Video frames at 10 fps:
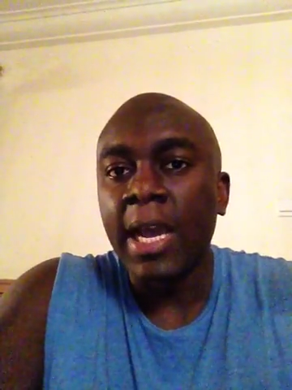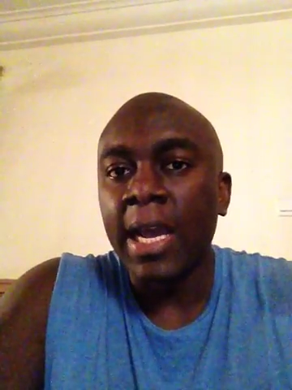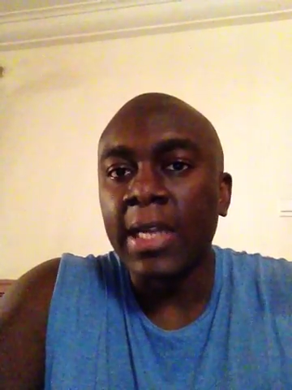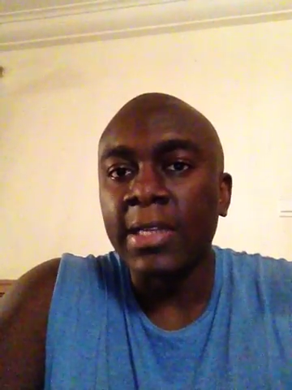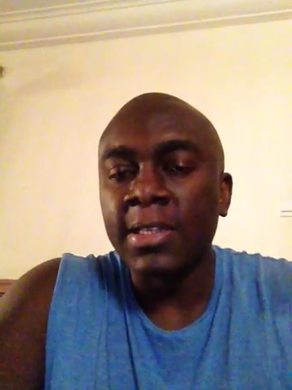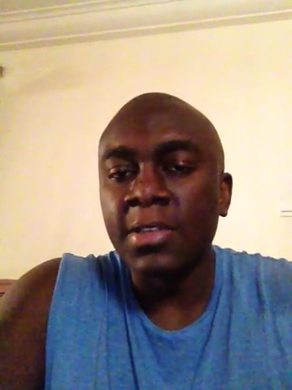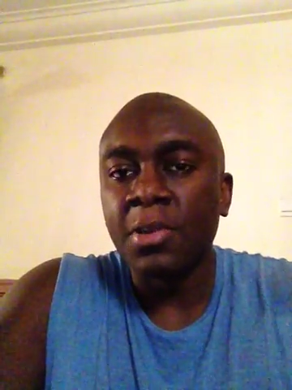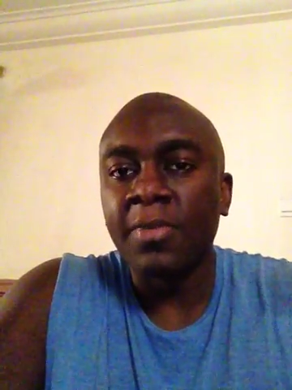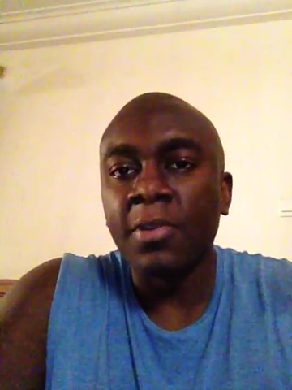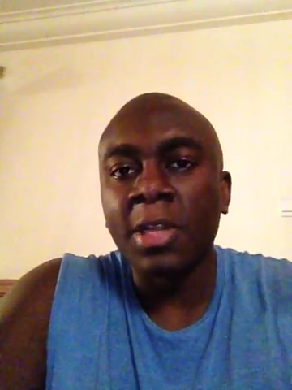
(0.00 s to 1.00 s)
and
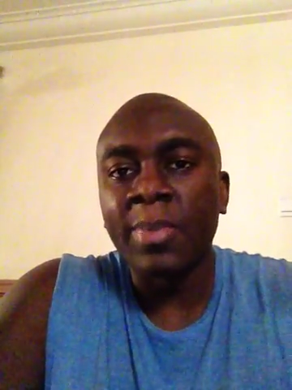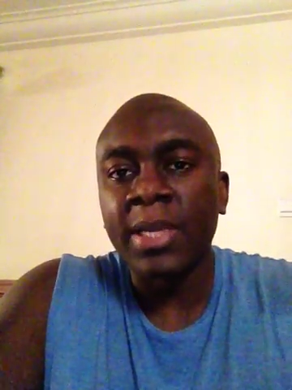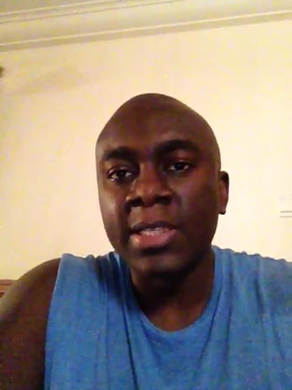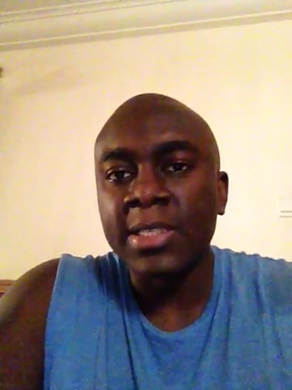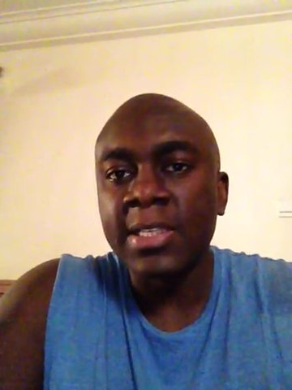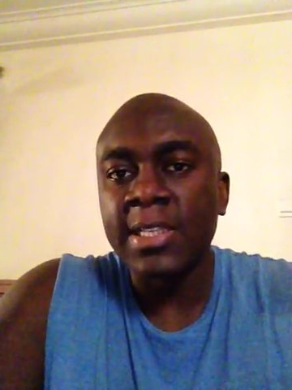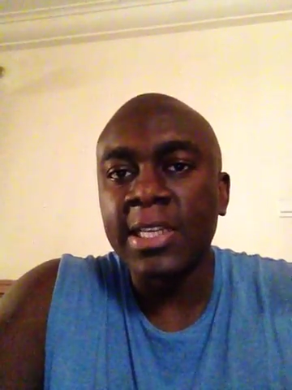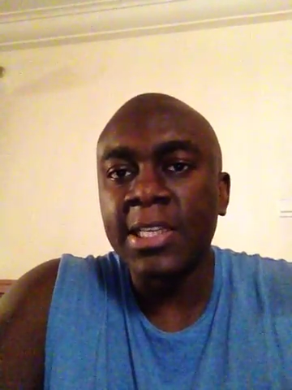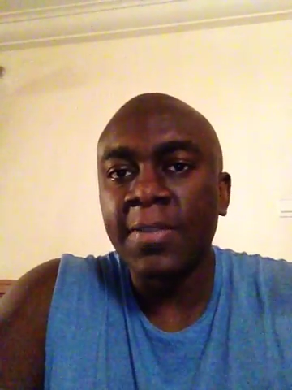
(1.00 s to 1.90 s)
if the other party sees any